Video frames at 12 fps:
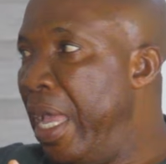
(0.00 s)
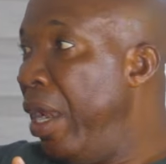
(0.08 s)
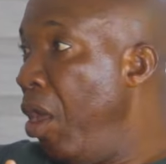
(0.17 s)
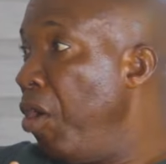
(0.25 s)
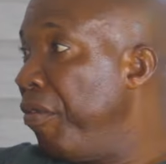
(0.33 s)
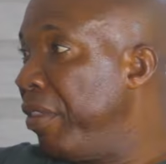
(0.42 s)

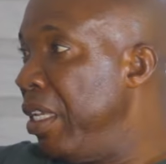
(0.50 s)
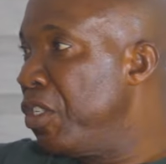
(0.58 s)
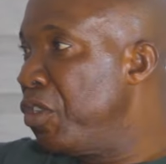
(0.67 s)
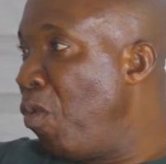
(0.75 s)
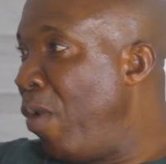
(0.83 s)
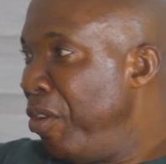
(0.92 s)
lot of things
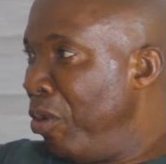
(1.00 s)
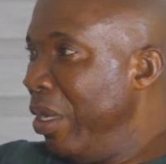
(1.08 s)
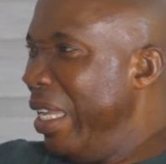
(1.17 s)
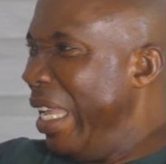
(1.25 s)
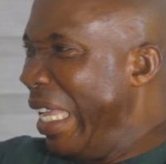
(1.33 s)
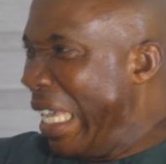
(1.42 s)
we want to
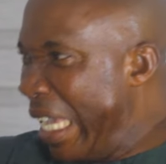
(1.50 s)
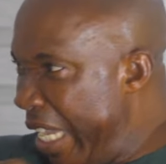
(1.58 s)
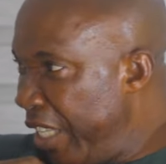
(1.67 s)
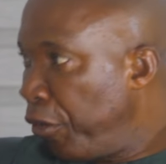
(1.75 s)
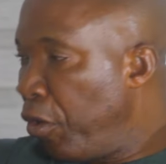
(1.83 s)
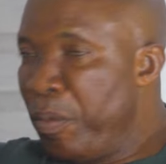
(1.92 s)
get
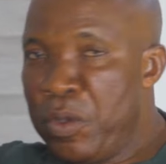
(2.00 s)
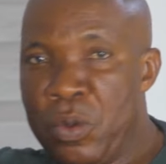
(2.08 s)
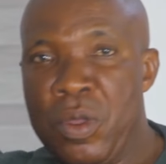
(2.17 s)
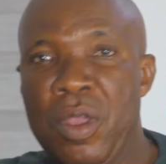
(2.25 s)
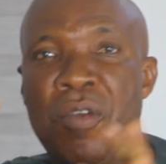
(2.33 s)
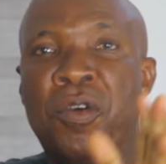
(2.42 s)
from you
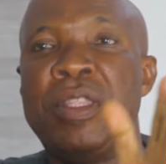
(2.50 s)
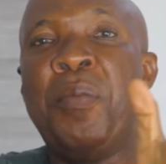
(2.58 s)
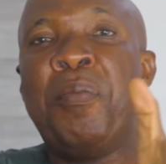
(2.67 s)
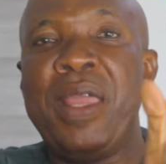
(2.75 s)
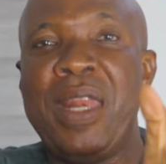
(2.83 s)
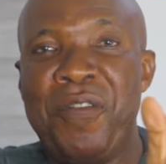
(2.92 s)
for the
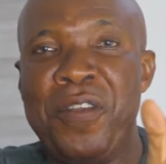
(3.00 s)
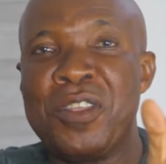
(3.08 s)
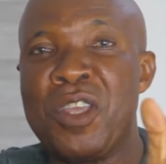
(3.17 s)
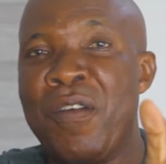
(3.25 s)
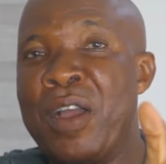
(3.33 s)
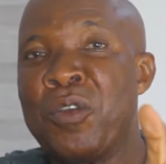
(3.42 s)
benefit
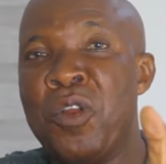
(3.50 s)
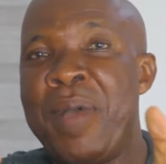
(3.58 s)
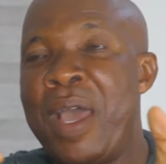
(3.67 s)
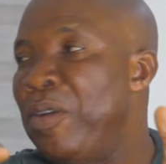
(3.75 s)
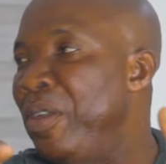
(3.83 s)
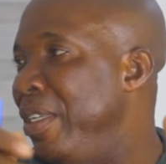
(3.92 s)
of our
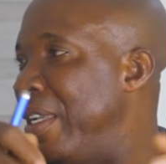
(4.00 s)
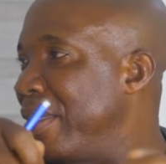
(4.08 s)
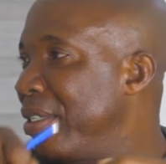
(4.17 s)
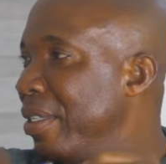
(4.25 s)
global audience.